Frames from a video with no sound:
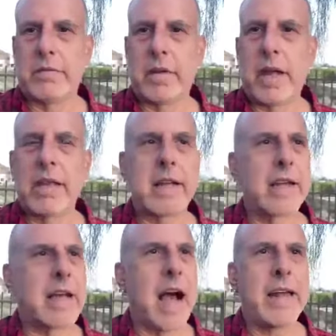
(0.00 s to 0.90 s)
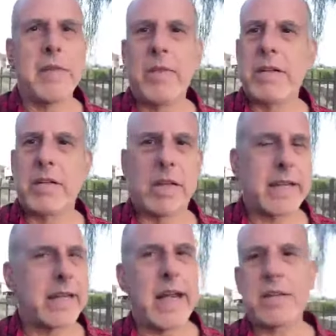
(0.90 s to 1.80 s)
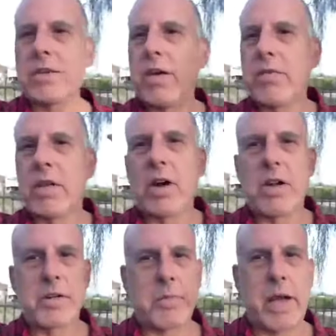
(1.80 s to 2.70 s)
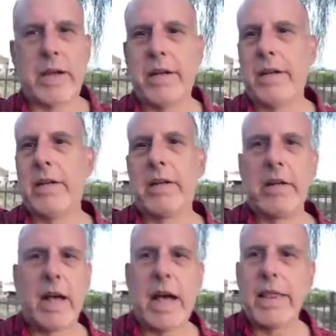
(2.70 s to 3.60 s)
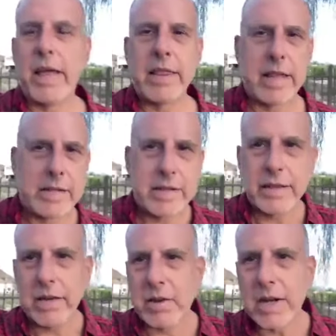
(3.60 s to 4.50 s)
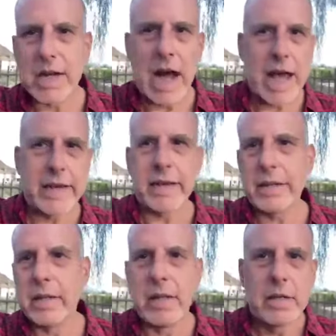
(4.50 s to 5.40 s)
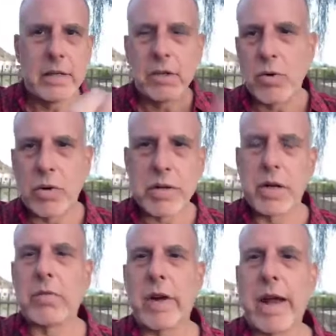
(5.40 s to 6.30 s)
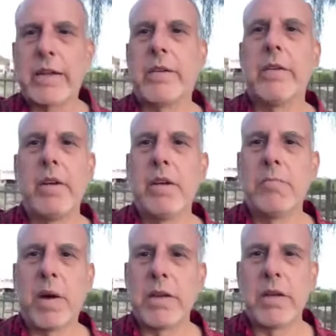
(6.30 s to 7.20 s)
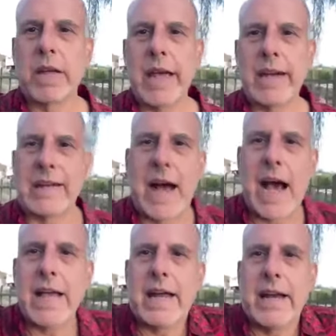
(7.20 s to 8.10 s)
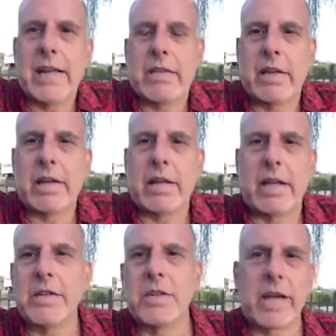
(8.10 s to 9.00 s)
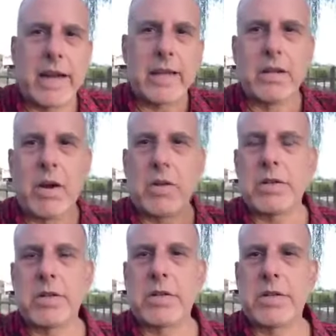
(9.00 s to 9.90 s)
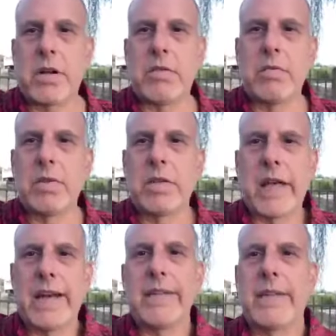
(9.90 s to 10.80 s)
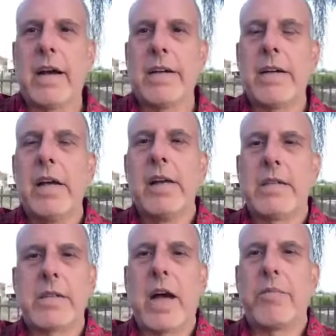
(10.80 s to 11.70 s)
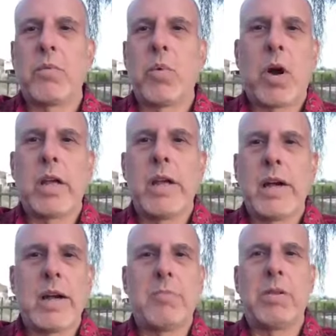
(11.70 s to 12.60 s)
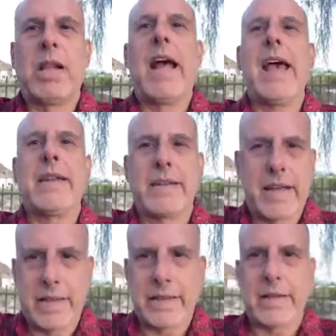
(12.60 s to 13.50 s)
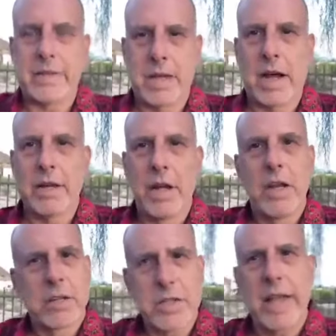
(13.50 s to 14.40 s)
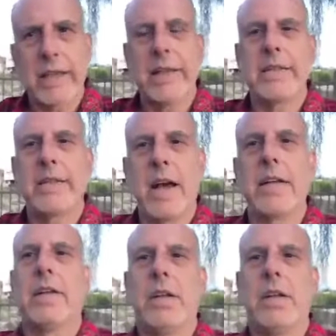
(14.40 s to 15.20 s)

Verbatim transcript: Okay, like a guided missile. It gets off the launch pad. And then they sit there and guide it, course correct, but you can't guide anything unless you get it launched. So get it done. Stop working on a plan to get things done. Just get things done.